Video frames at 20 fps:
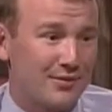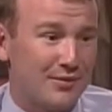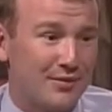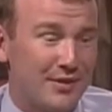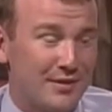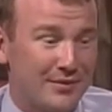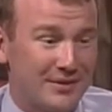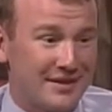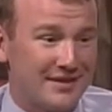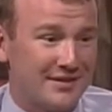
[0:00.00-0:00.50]
Well,
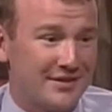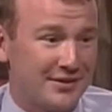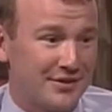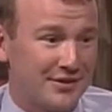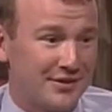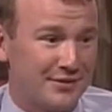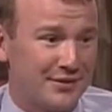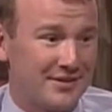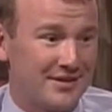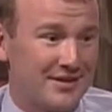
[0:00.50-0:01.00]
what we
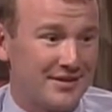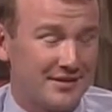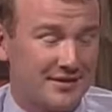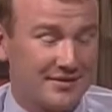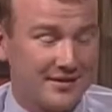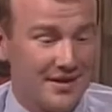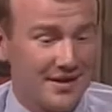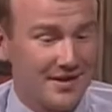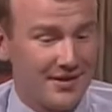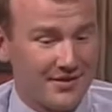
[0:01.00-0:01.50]
do
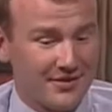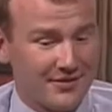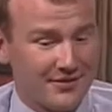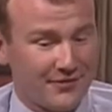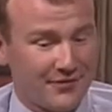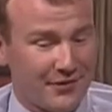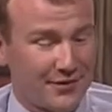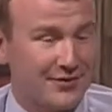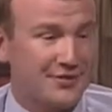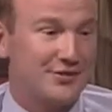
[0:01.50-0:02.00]
is
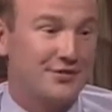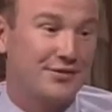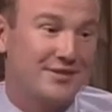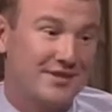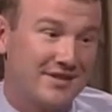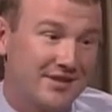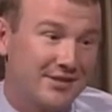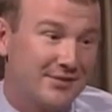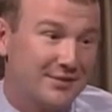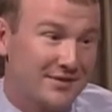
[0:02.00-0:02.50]
first you'll
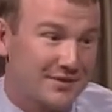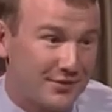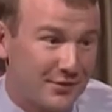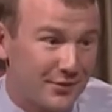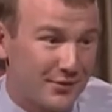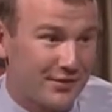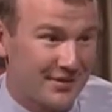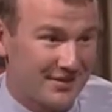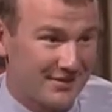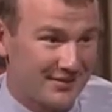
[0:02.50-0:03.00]
see a
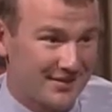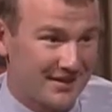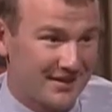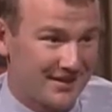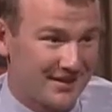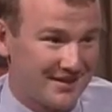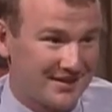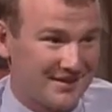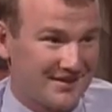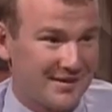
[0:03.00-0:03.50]
restorative
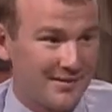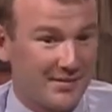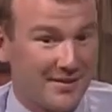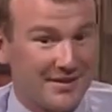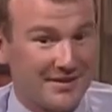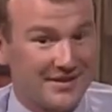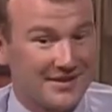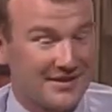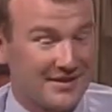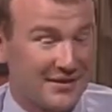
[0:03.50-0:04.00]
dentist,
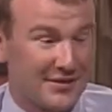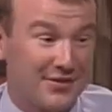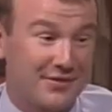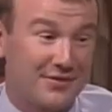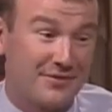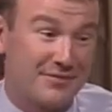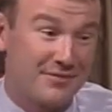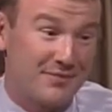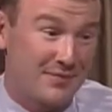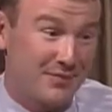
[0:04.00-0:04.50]
somebody that's going
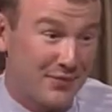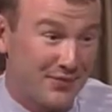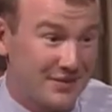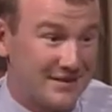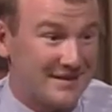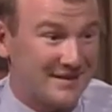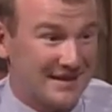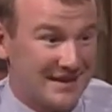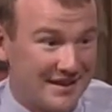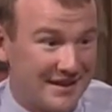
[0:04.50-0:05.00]
to
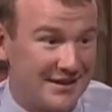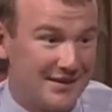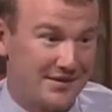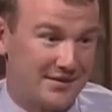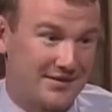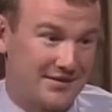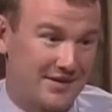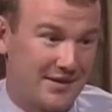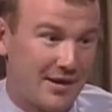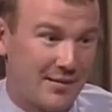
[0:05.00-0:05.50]
put teeth
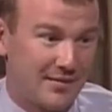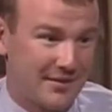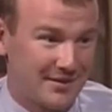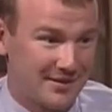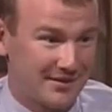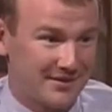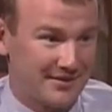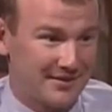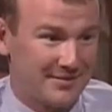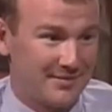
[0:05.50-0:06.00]
on top of
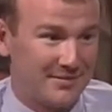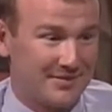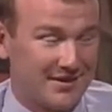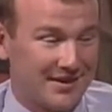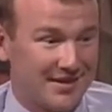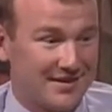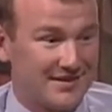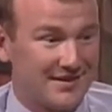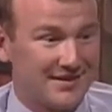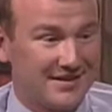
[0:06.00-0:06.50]
those
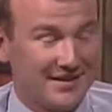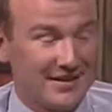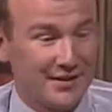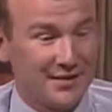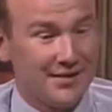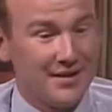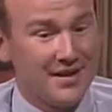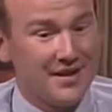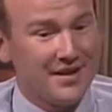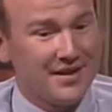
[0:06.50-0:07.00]
implants, and
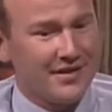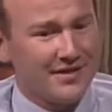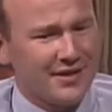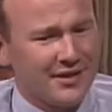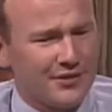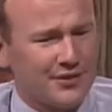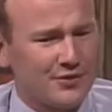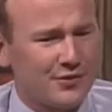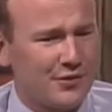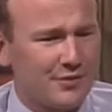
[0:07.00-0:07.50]

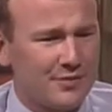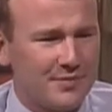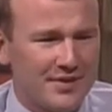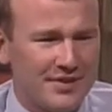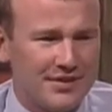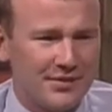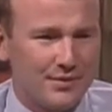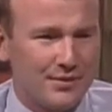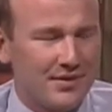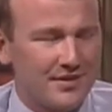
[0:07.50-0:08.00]
they'll sort of
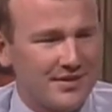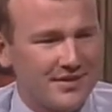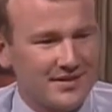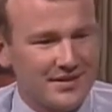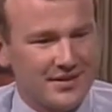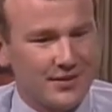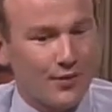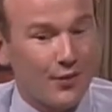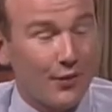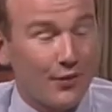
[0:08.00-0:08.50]
be the ones
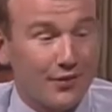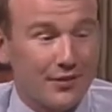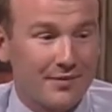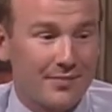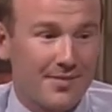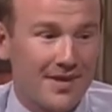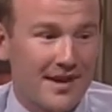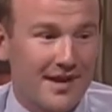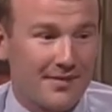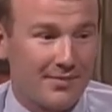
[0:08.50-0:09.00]
that
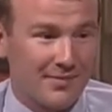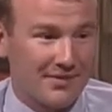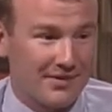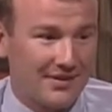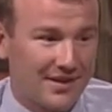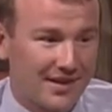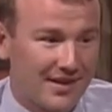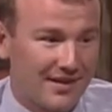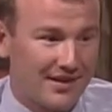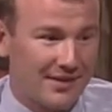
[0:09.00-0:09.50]
quarterback
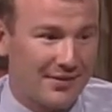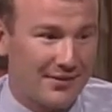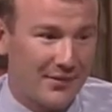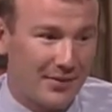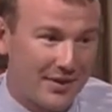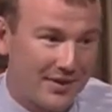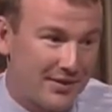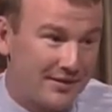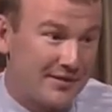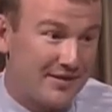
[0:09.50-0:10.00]
planning
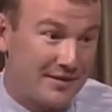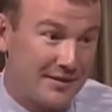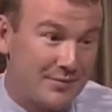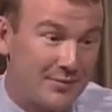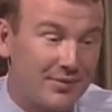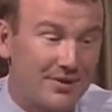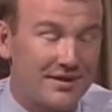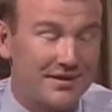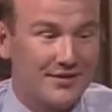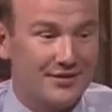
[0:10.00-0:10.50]
where the
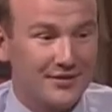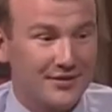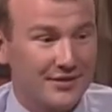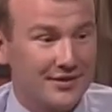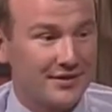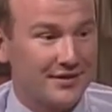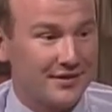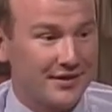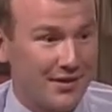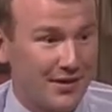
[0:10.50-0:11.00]
implants are
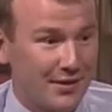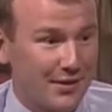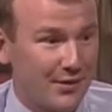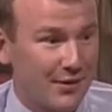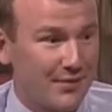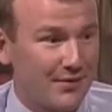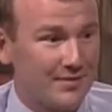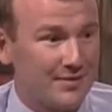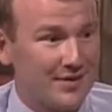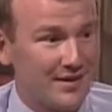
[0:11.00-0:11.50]
going to
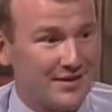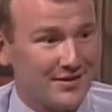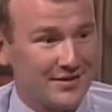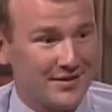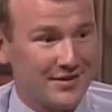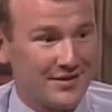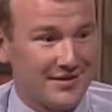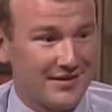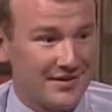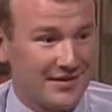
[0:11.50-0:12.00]
go and make
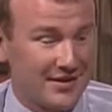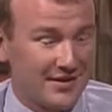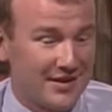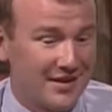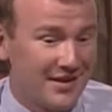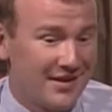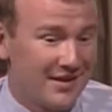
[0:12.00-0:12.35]
sure that they're